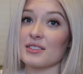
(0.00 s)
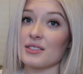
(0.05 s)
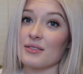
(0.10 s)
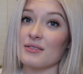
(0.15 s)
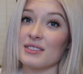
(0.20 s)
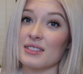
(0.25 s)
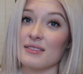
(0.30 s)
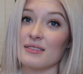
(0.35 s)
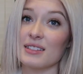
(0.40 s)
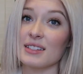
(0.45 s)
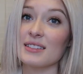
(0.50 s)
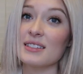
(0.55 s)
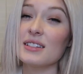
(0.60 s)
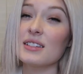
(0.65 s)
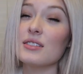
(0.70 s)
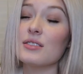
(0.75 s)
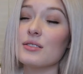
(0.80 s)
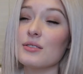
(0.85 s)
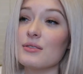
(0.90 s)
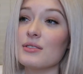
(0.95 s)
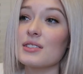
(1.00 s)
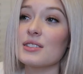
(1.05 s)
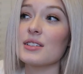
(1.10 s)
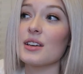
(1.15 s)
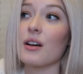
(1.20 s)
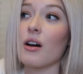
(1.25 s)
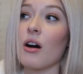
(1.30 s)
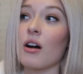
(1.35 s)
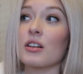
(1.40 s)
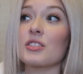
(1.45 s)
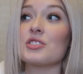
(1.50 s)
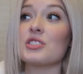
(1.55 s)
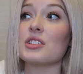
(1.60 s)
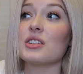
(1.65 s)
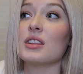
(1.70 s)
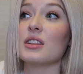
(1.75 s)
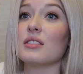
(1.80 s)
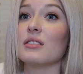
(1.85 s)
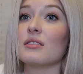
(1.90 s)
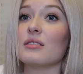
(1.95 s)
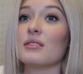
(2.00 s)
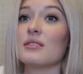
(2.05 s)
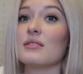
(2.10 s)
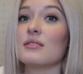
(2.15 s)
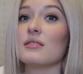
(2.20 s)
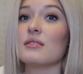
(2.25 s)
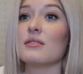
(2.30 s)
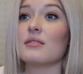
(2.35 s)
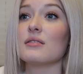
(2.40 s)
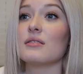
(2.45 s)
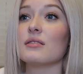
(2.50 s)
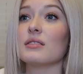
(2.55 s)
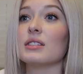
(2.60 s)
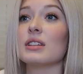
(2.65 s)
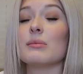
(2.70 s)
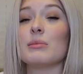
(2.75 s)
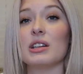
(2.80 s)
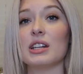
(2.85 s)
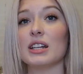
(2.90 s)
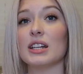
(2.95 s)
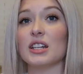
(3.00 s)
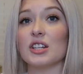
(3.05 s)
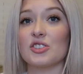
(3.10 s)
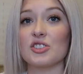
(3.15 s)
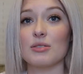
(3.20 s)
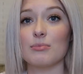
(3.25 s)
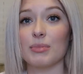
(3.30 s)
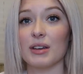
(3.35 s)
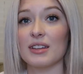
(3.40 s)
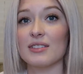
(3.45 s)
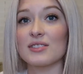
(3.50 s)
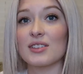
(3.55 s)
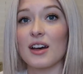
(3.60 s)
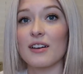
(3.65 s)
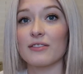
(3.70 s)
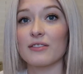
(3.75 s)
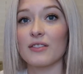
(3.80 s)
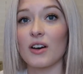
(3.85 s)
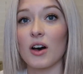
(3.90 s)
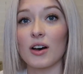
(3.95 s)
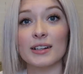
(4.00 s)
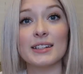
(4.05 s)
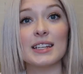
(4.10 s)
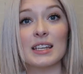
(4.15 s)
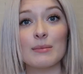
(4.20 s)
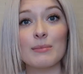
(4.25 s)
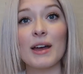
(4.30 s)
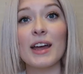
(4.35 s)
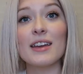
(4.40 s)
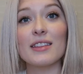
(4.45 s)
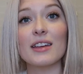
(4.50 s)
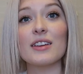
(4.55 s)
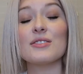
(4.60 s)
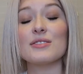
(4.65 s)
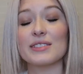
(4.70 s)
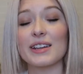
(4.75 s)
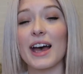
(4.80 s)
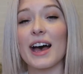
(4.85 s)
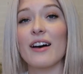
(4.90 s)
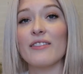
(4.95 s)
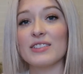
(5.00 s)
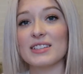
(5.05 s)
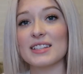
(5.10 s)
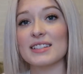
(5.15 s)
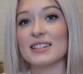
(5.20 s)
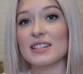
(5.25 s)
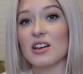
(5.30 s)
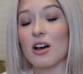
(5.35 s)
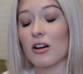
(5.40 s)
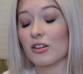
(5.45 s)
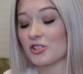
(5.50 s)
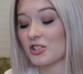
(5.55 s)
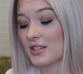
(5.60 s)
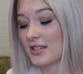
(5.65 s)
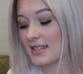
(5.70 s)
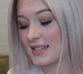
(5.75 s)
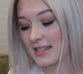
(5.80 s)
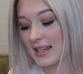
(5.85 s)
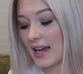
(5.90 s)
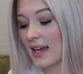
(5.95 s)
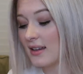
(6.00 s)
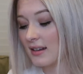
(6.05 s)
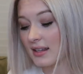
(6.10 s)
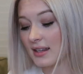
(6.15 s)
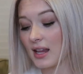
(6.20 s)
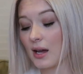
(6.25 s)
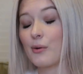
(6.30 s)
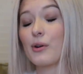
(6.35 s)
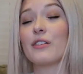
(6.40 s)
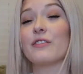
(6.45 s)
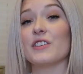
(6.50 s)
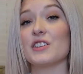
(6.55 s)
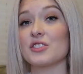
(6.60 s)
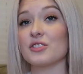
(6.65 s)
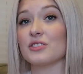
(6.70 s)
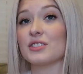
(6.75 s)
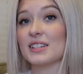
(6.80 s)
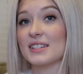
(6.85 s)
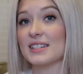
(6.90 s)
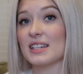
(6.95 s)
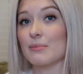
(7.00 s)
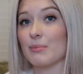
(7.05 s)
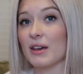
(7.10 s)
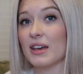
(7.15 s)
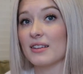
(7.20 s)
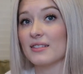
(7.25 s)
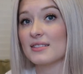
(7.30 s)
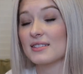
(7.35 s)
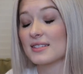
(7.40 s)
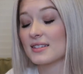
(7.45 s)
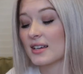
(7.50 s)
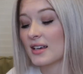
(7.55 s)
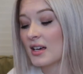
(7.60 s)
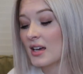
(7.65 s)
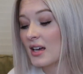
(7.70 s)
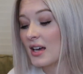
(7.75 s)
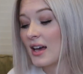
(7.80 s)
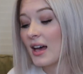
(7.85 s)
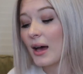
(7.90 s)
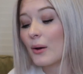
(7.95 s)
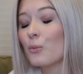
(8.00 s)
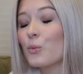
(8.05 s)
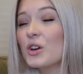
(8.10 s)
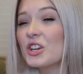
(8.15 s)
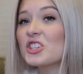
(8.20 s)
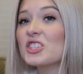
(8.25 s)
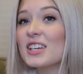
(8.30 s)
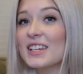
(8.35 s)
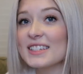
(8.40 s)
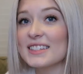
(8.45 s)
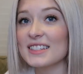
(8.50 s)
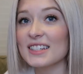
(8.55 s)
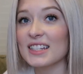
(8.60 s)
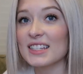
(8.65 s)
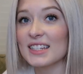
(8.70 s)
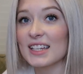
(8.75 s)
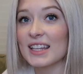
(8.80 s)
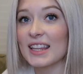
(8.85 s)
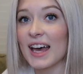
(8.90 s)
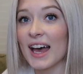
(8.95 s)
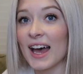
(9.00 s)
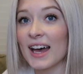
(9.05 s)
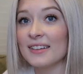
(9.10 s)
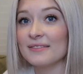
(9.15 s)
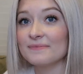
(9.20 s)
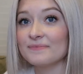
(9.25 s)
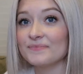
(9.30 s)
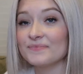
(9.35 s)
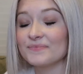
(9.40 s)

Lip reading: So Disney used to auction limited edition pins off on eBay. They used to have a Disney auction site, and they were official Disney pins. Wish they still did that.